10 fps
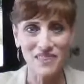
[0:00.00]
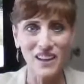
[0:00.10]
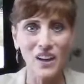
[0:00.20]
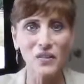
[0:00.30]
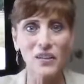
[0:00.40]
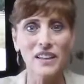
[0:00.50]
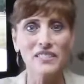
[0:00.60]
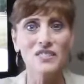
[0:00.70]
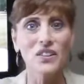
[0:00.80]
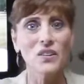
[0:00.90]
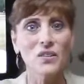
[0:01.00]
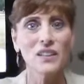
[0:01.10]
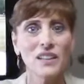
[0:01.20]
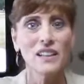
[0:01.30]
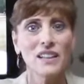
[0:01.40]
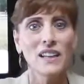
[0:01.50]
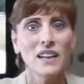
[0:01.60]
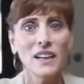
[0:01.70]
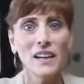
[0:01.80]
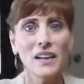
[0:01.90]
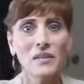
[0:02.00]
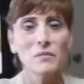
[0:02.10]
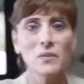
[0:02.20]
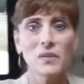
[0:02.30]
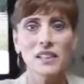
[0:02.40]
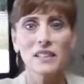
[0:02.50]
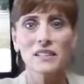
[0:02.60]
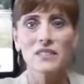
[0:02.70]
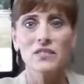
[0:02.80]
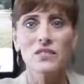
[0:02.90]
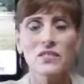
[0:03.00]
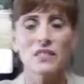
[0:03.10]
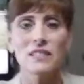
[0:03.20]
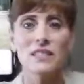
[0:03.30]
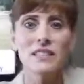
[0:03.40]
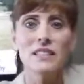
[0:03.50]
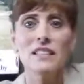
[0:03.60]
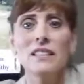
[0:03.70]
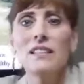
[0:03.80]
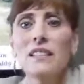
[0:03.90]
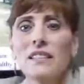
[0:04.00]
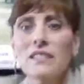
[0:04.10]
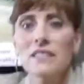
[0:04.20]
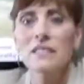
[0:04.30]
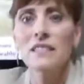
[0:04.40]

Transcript: All right, so um, I'm going to get this so you can see it.